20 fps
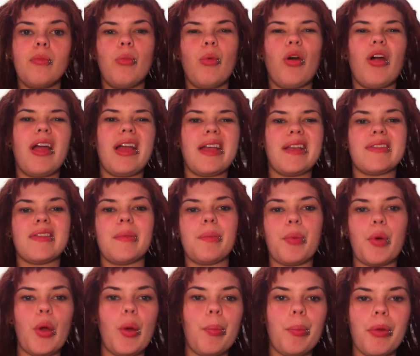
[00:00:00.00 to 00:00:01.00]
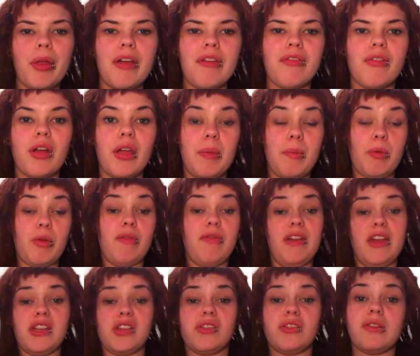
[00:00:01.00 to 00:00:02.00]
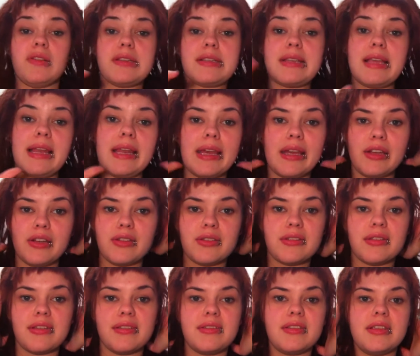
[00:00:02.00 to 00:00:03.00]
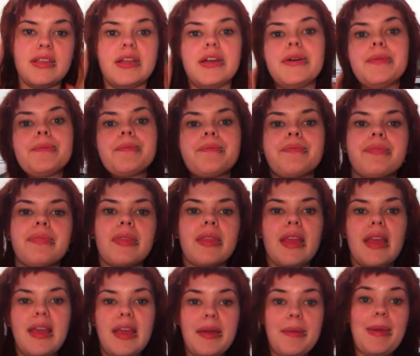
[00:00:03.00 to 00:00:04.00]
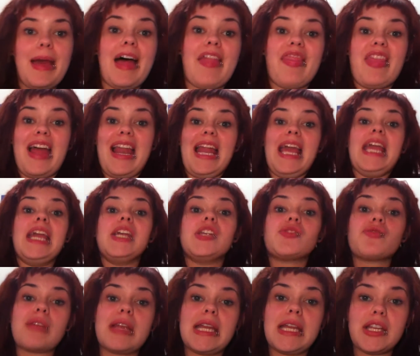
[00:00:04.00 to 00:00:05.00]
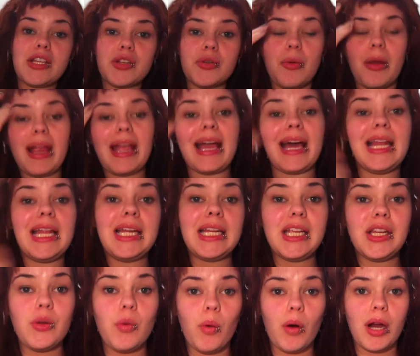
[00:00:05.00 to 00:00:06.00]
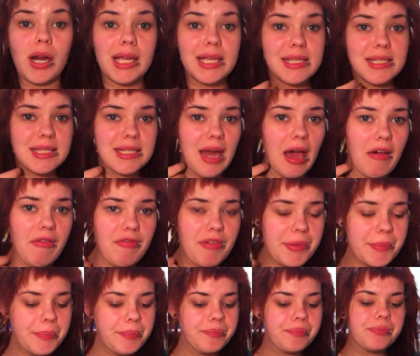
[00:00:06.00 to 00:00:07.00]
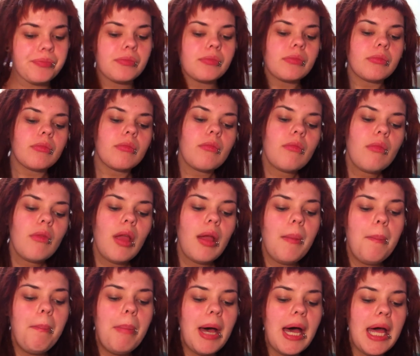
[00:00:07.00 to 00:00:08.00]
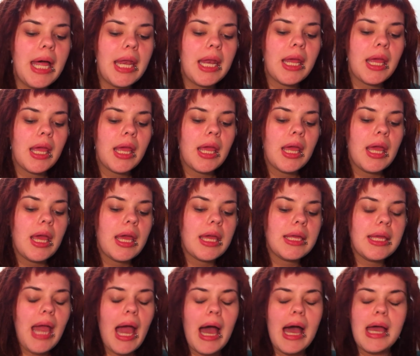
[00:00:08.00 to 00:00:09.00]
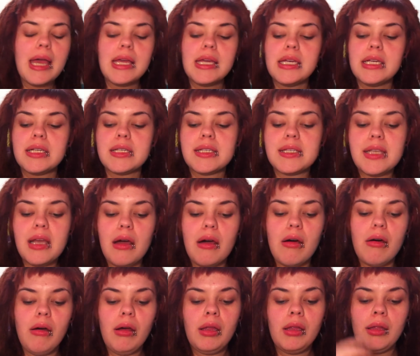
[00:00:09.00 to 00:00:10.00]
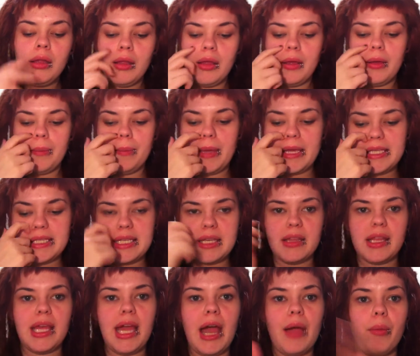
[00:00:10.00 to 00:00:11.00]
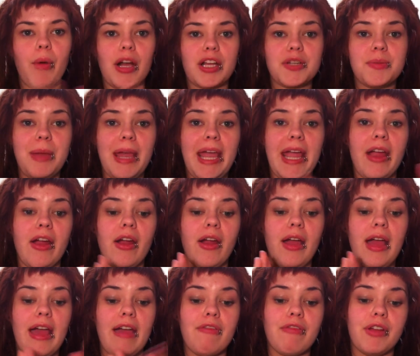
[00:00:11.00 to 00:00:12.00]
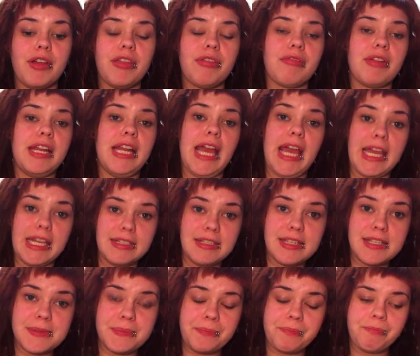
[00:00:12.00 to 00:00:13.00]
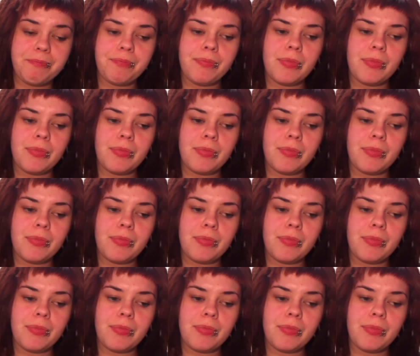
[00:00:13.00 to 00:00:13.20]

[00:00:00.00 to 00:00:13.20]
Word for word: more, I guess, appropriate for a professional setting, just because, you know, at that age range where I kind of need to work and stuff. But yeah, so basically I wash my hair every 3 days,